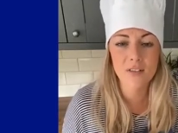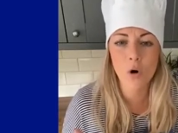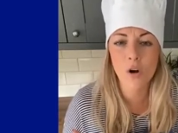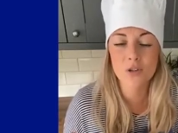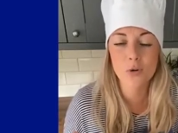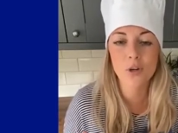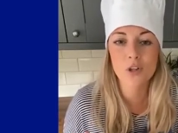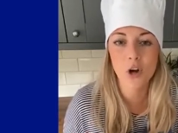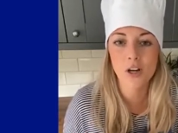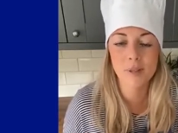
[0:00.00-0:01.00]
Oh, so
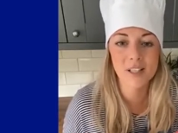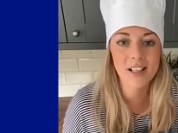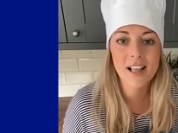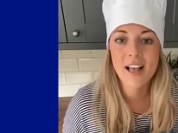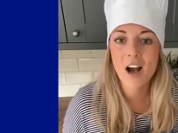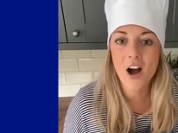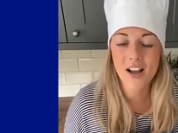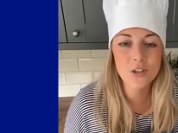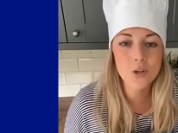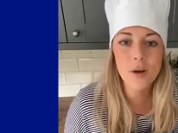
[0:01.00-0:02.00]
enjoyable
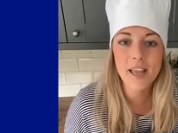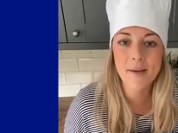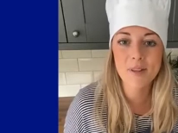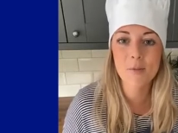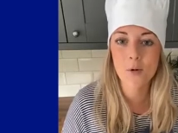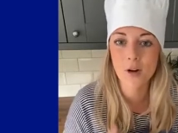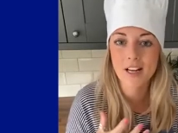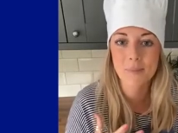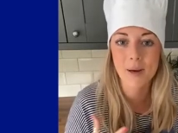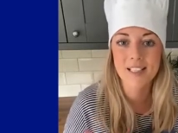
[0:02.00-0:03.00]
at 2 a.m. in the morning
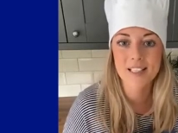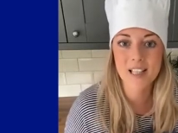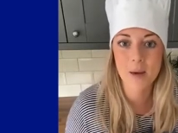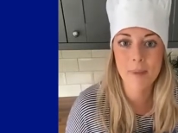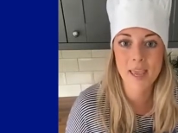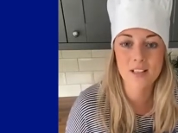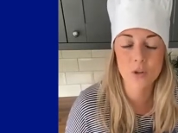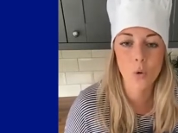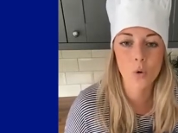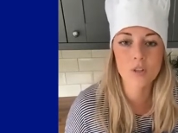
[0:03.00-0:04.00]
to bite into that baked
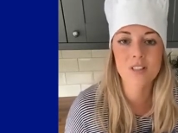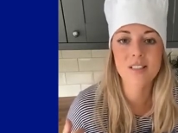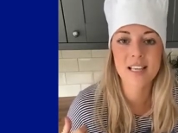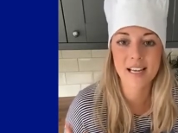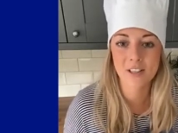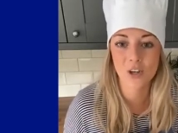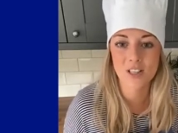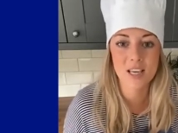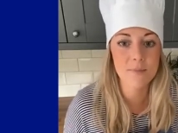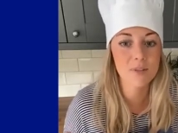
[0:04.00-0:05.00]
oats. Delicious,
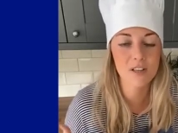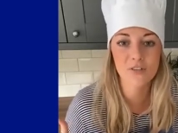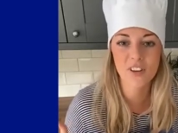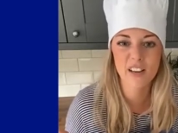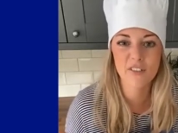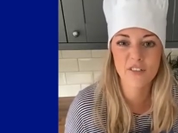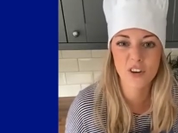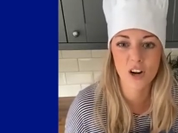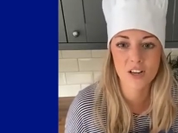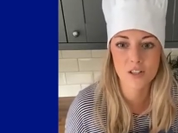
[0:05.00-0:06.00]
keeps us feeling
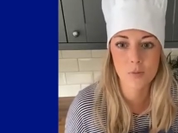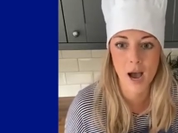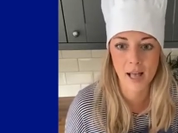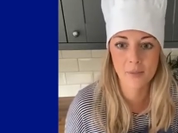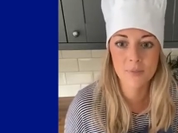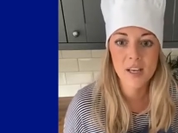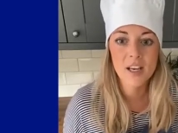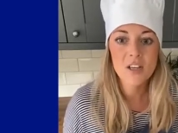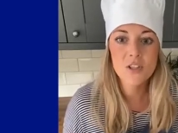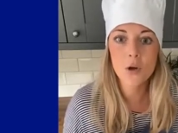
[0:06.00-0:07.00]
fuller as well.
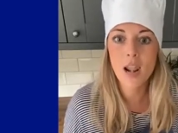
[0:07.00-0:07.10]
So